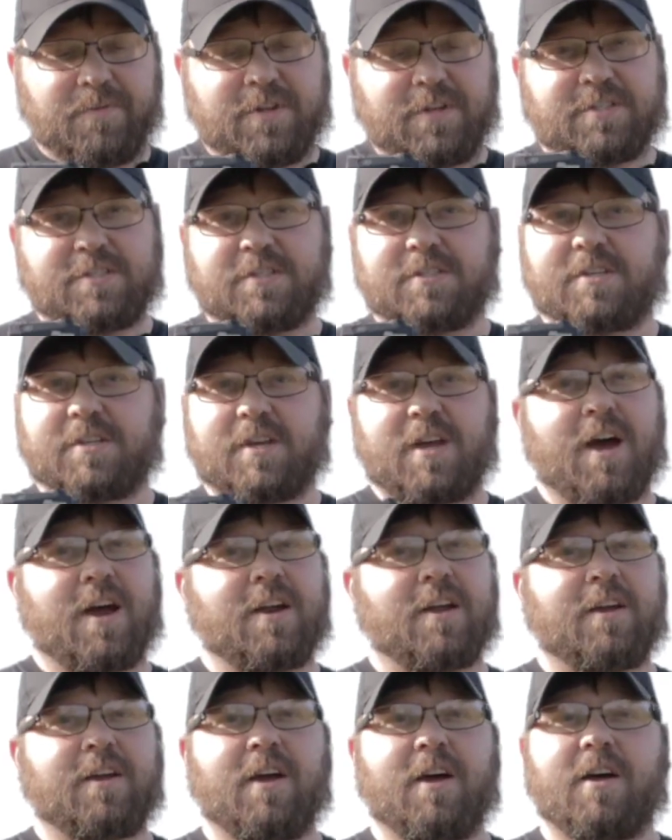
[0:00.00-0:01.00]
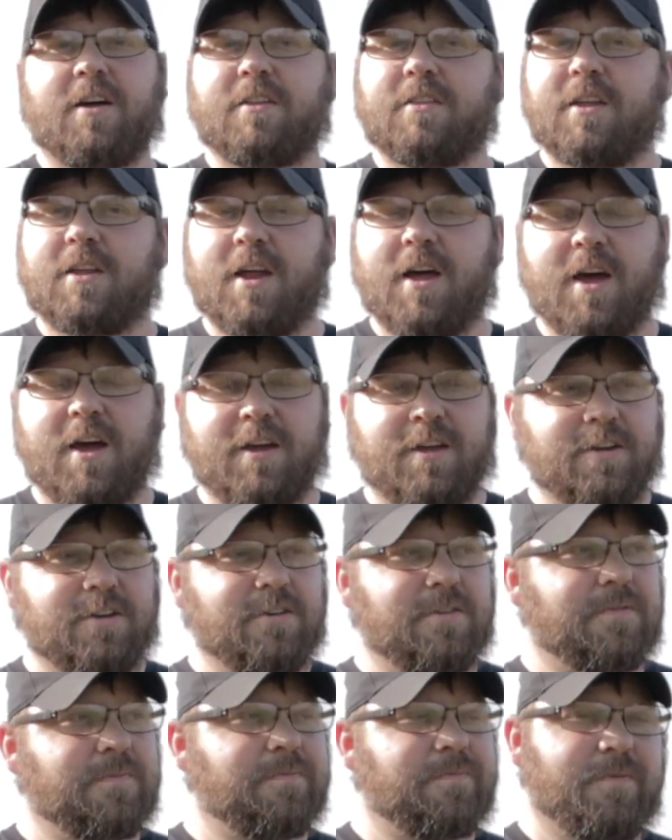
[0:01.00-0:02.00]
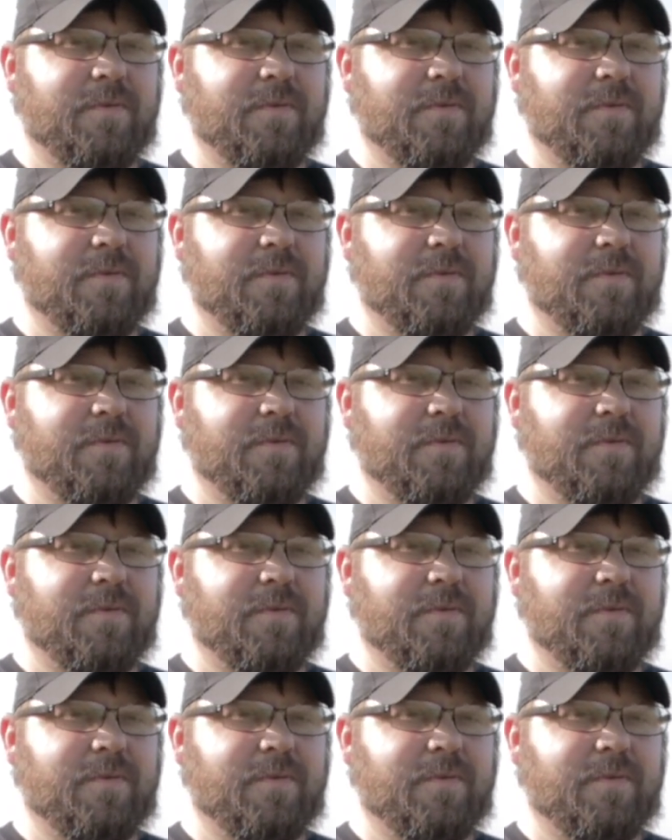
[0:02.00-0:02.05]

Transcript: this is the kind of gun that I can